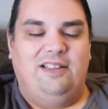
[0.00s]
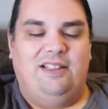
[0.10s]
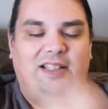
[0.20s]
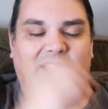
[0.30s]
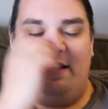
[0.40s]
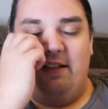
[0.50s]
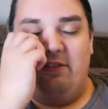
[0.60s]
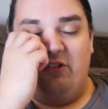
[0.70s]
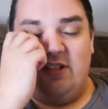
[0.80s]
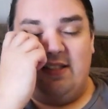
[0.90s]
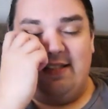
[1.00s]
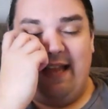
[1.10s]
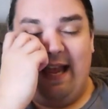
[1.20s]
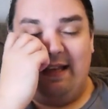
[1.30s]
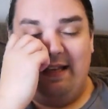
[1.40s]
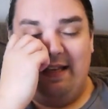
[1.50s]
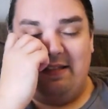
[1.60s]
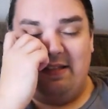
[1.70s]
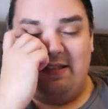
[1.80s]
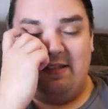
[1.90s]
and it just stagnates
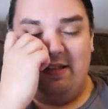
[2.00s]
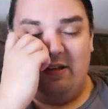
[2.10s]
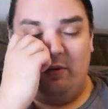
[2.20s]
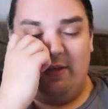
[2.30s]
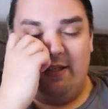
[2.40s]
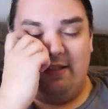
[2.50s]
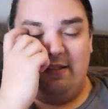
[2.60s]
the series.